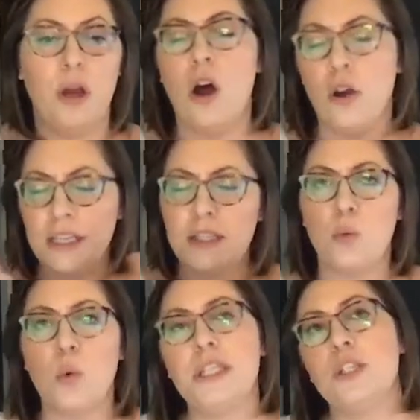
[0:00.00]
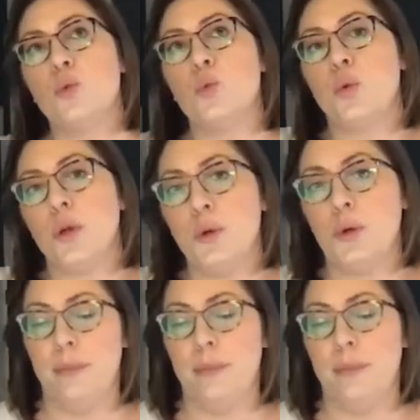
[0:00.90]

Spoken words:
Okay, so what does rude